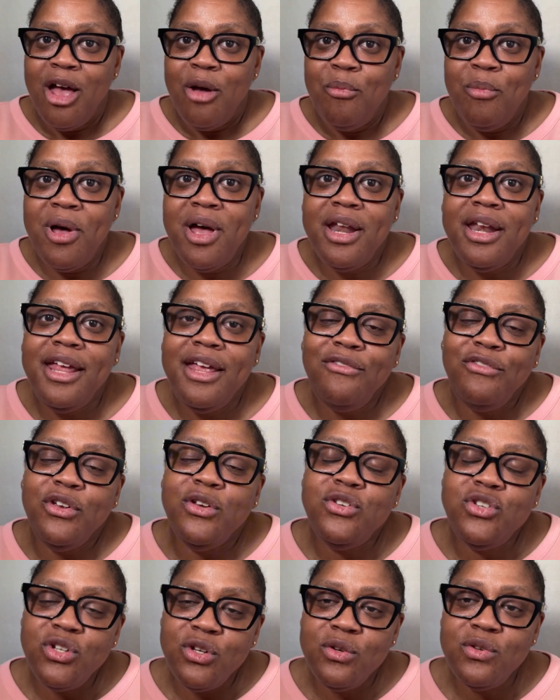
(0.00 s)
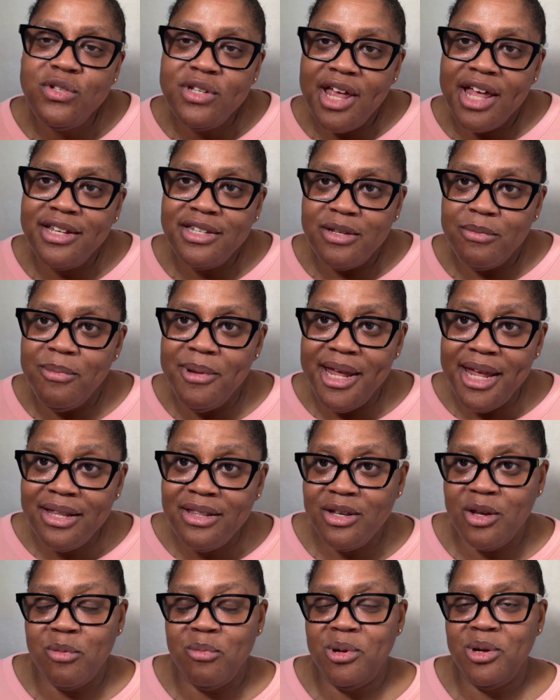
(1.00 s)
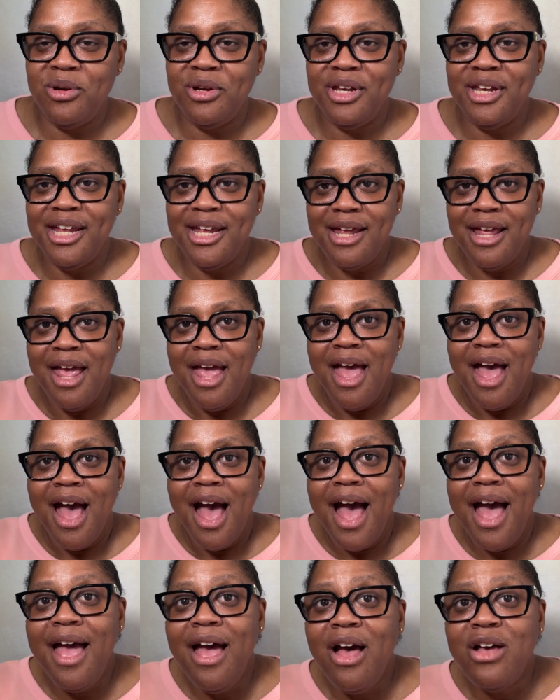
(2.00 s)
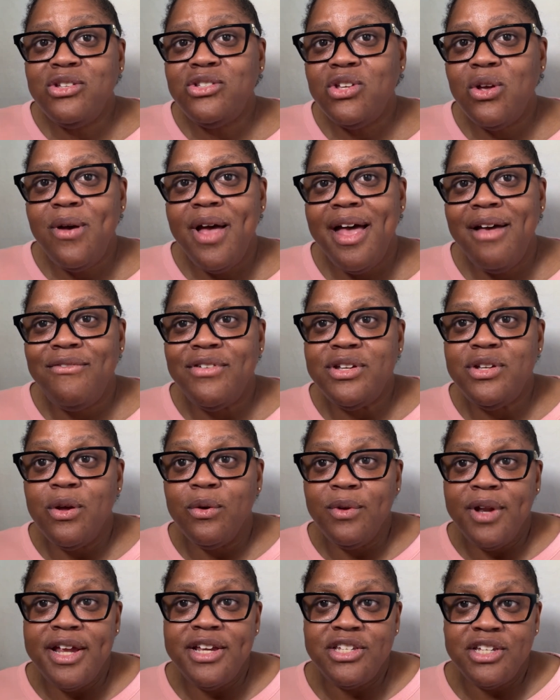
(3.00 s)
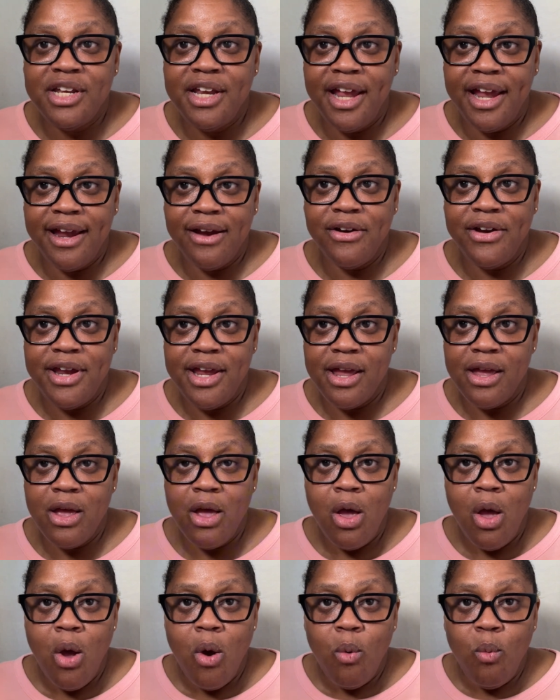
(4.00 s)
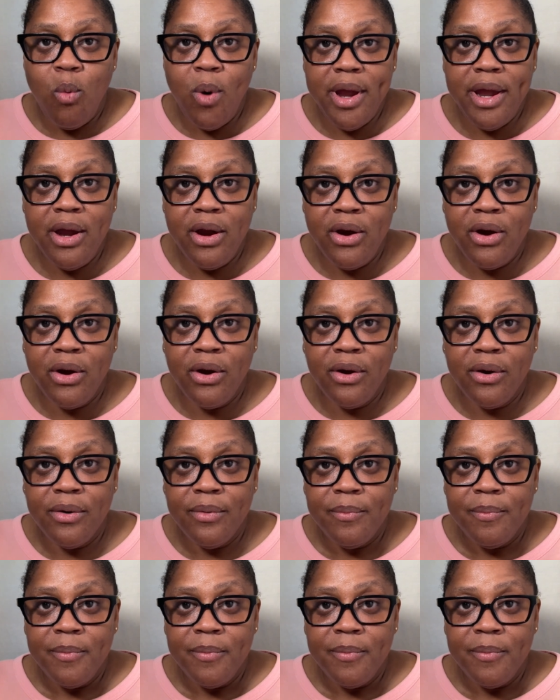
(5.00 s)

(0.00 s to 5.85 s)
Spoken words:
but if you choose not to be in the community, I also have a donation area where